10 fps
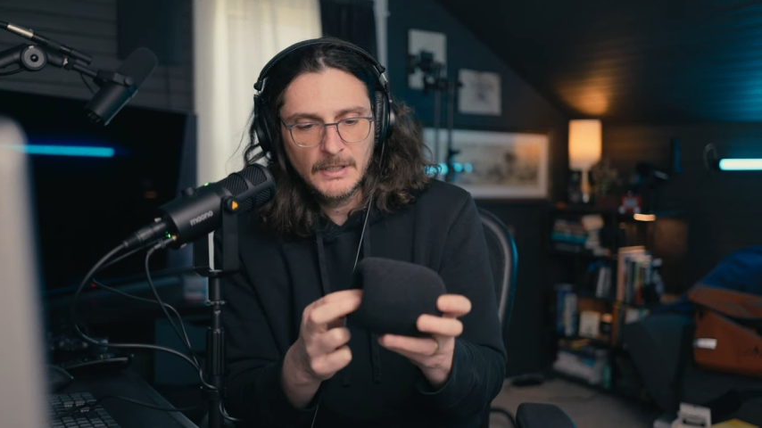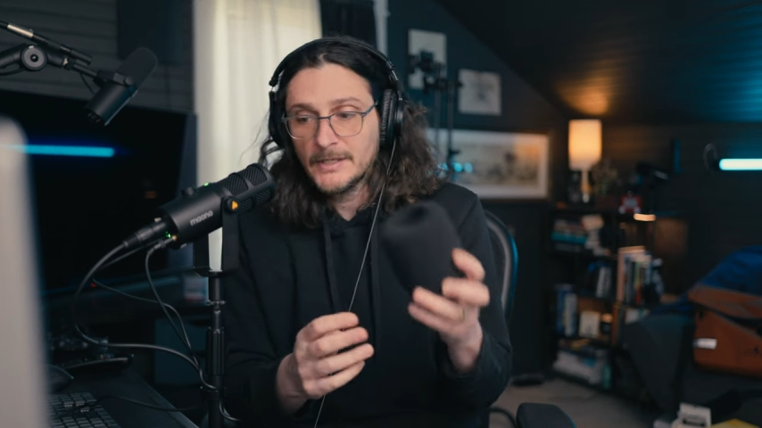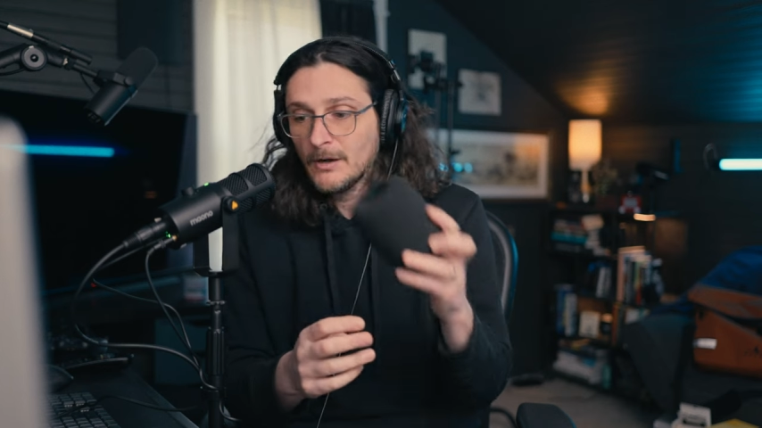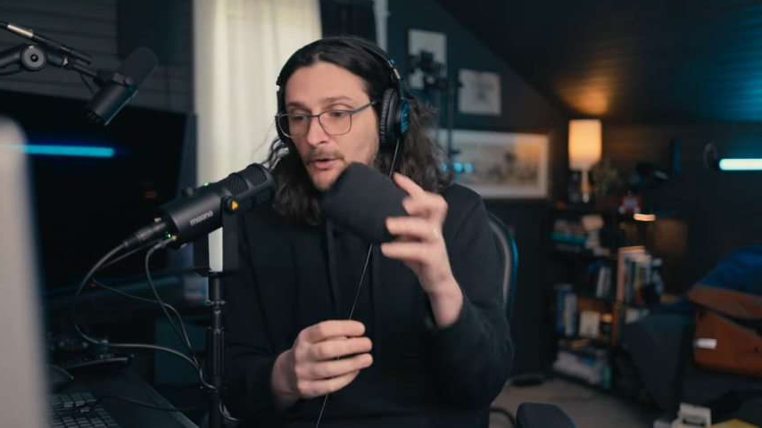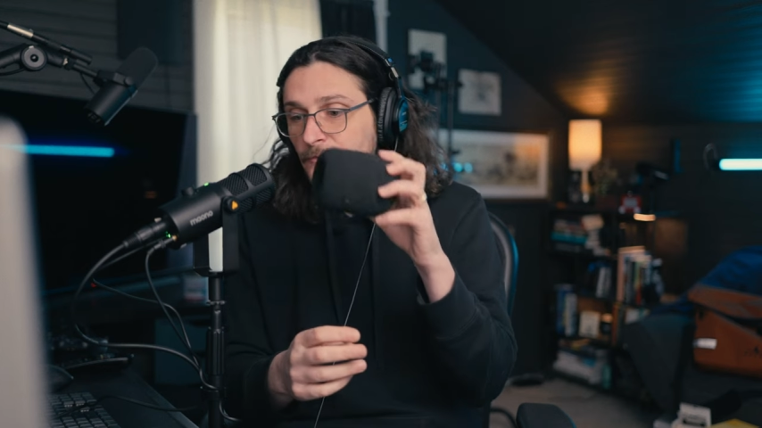
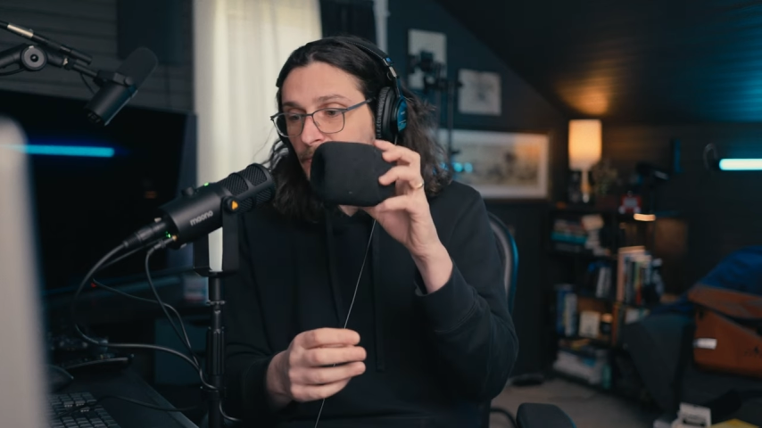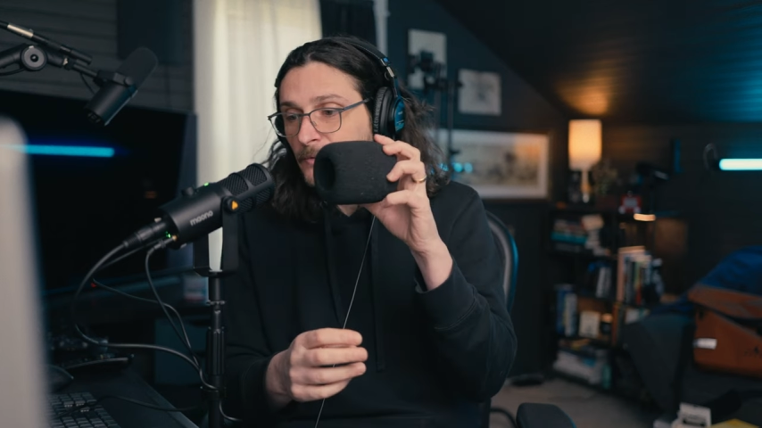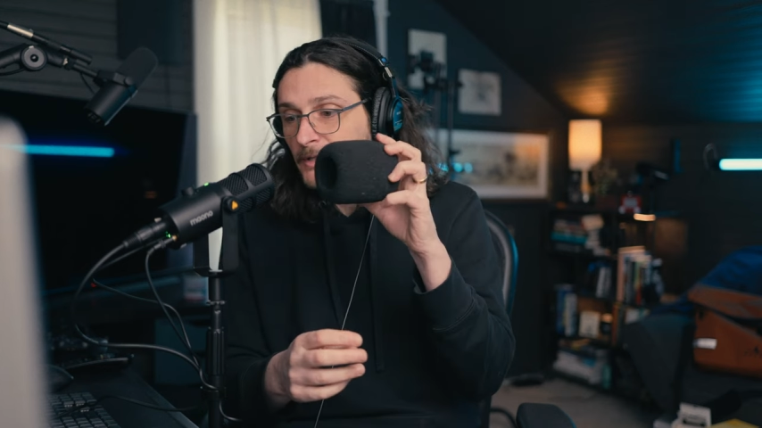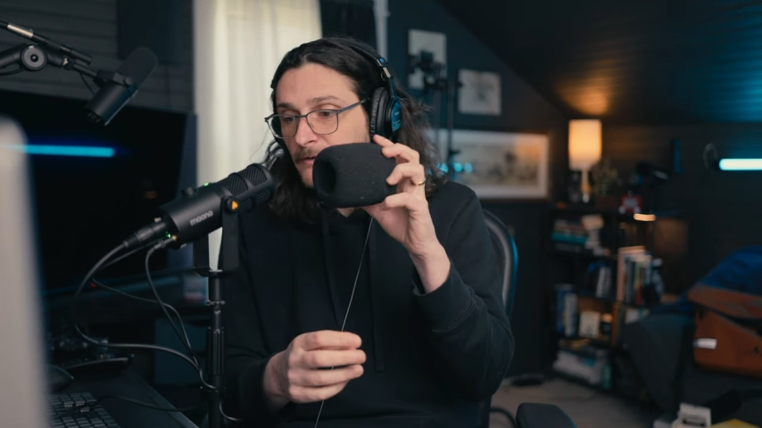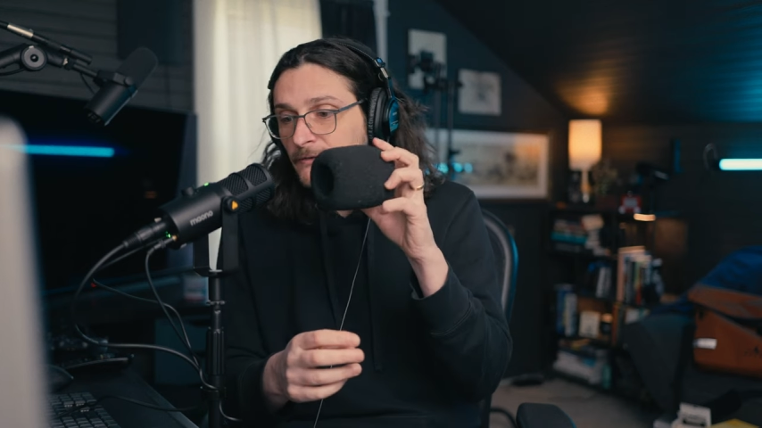It also
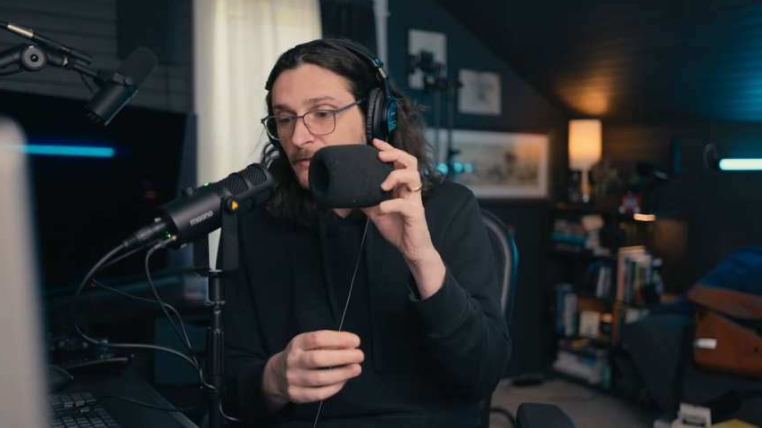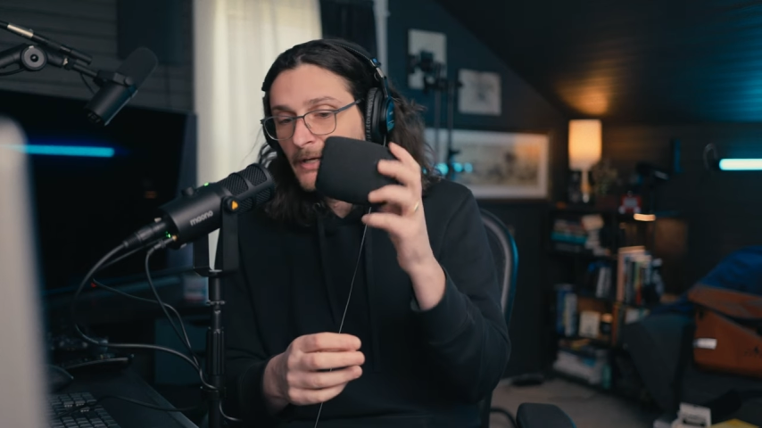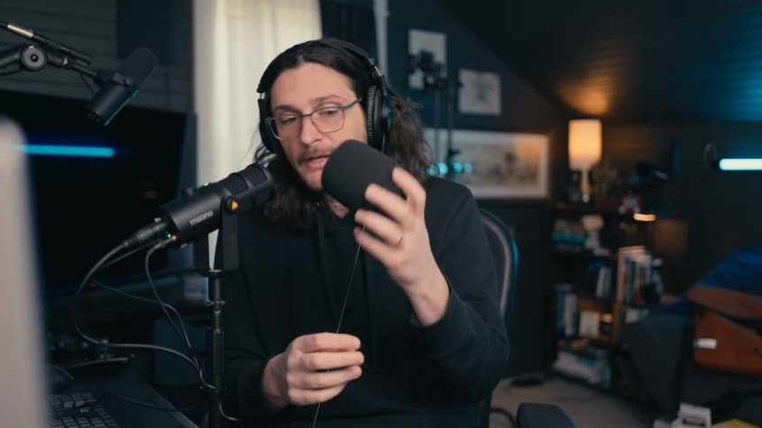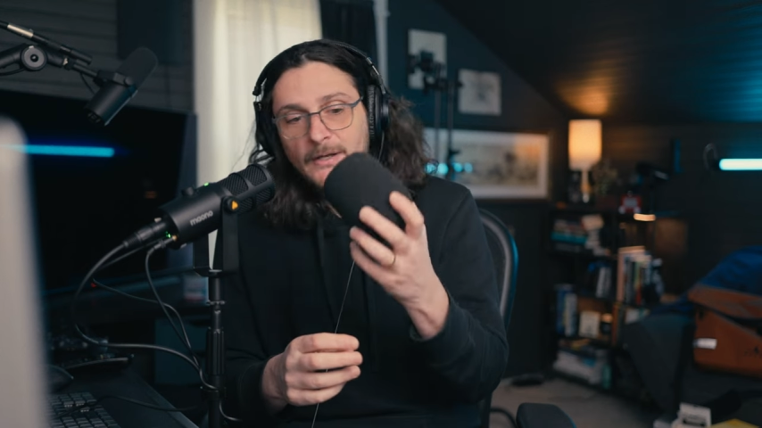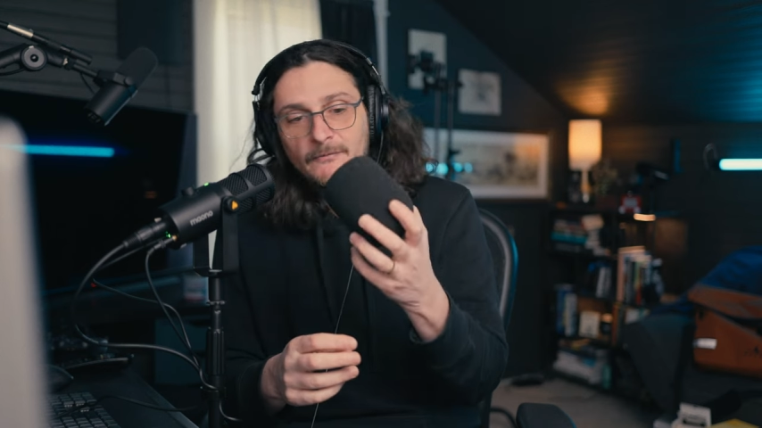is
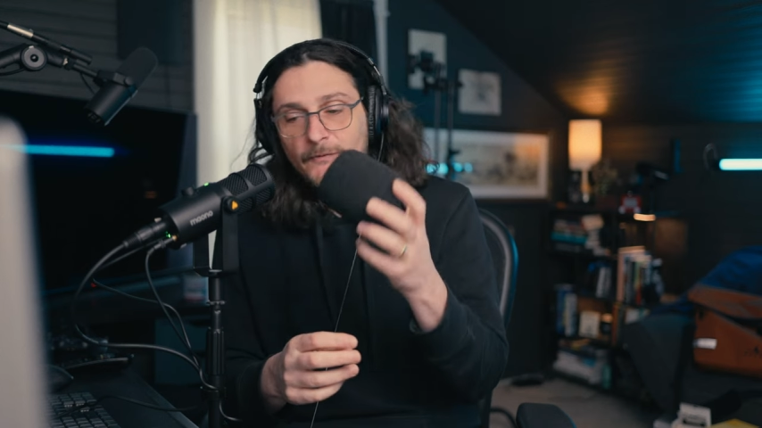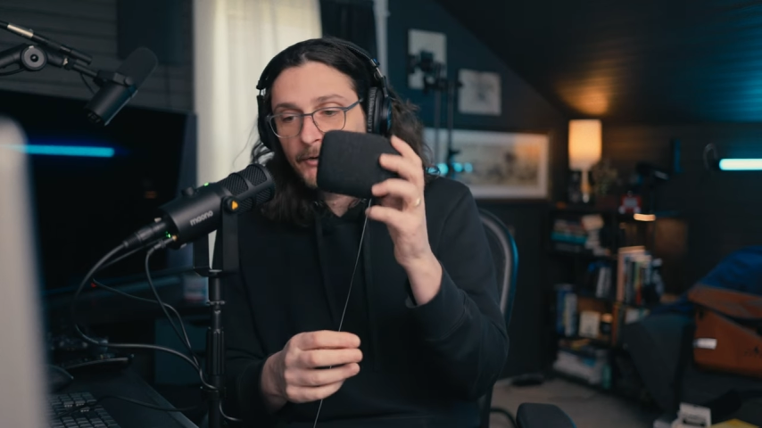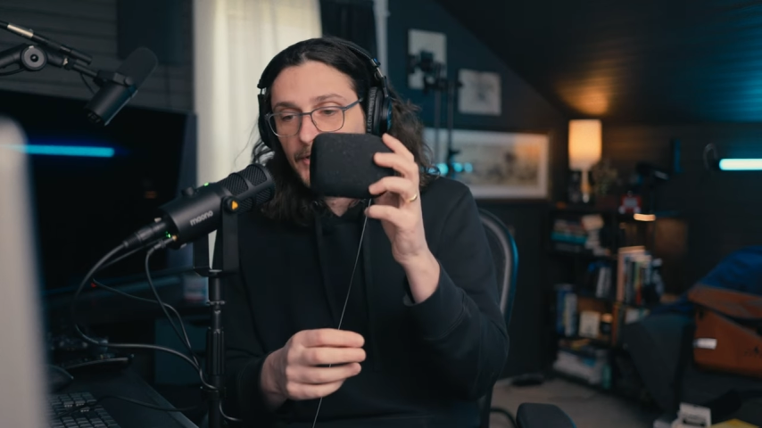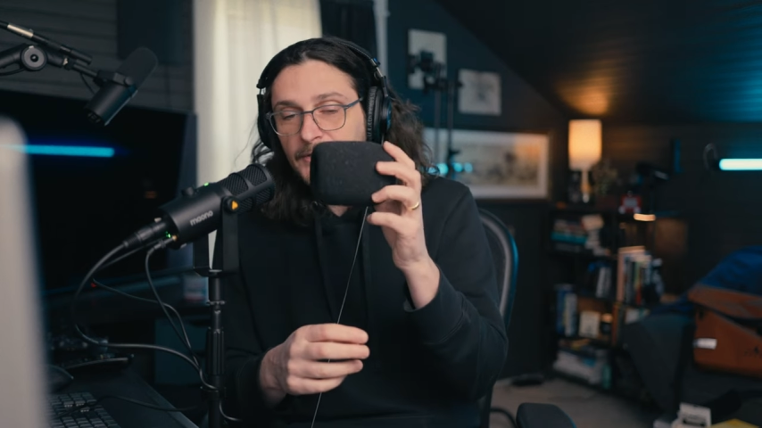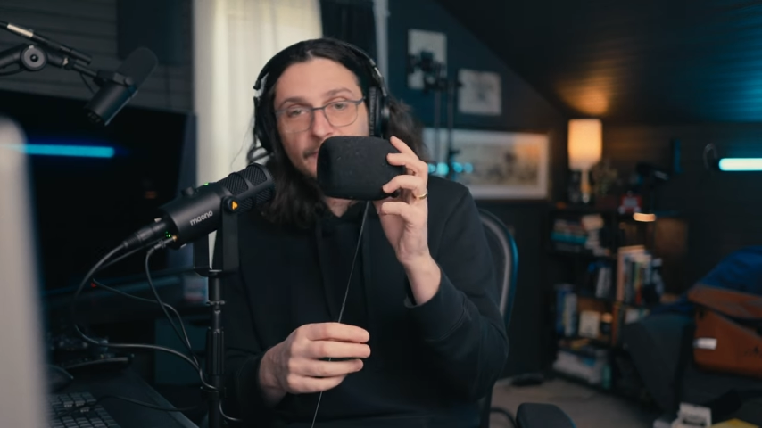
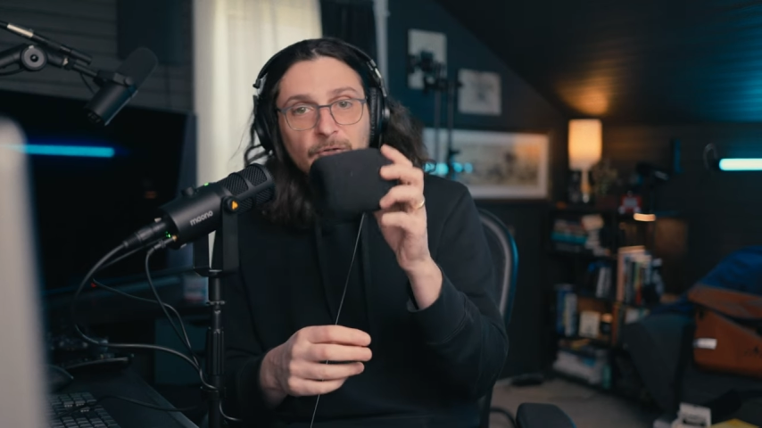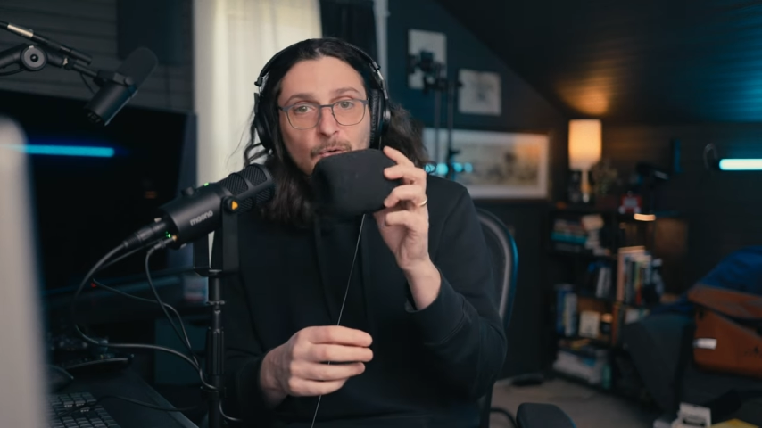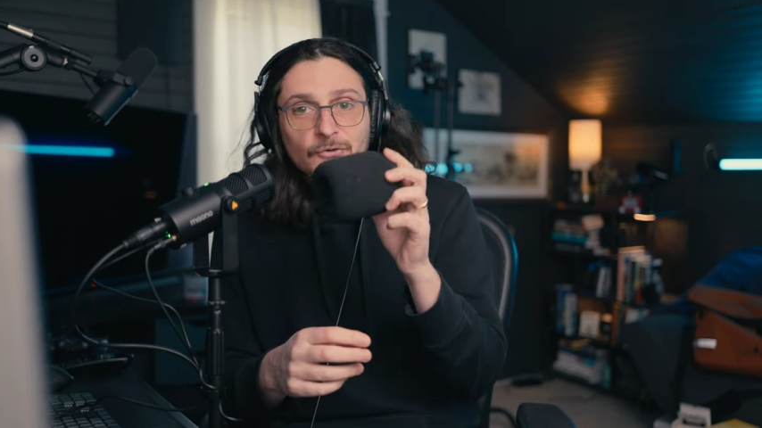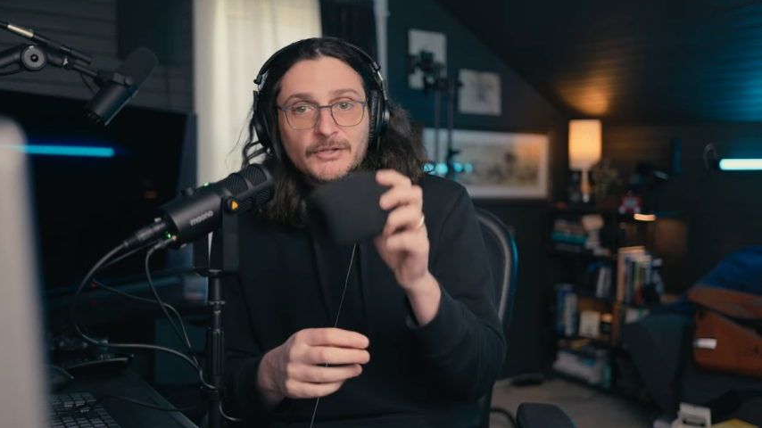very difficult